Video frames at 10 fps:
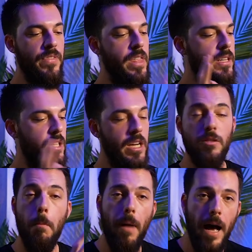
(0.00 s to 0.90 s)
This
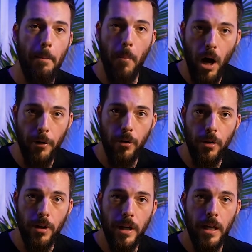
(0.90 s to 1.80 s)
is my model,
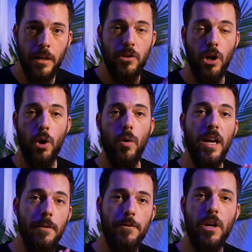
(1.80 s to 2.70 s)
so
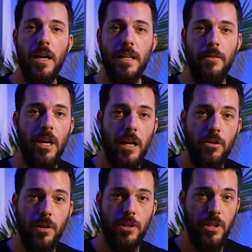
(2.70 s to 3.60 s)
if you guys have any
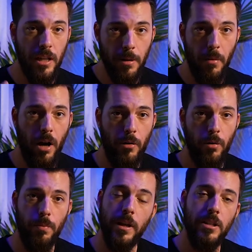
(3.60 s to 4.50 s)
interest in the
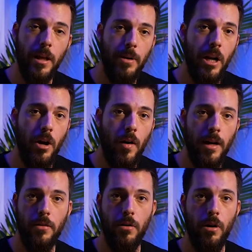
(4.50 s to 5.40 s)
model, please let me know. I
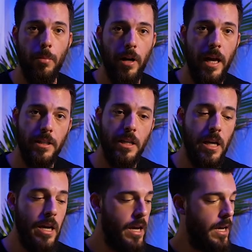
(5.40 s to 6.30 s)
can throw it up on
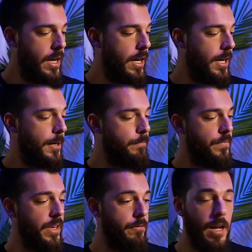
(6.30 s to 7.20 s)
Etsy.
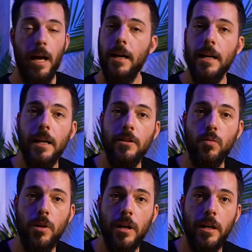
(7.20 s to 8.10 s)
If not, it is
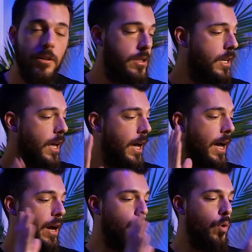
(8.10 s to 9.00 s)
what it is.
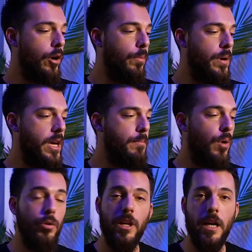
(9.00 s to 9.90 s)
I will be
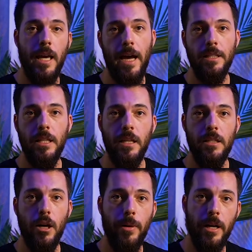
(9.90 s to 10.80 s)
molding and casting
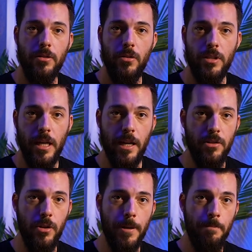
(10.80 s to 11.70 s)
this helmet as soon as I get
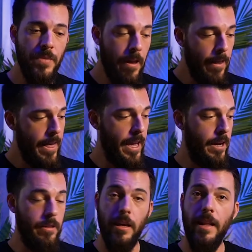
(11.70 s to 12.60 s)
to it,
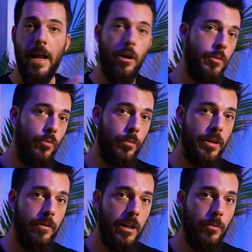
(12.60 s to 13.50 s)
and then that helmet will
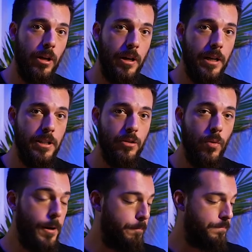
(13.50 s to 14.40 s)
be available on Etsy as
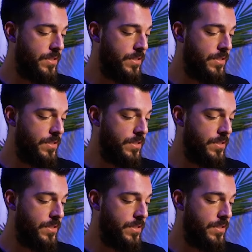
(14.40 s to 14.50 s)
well.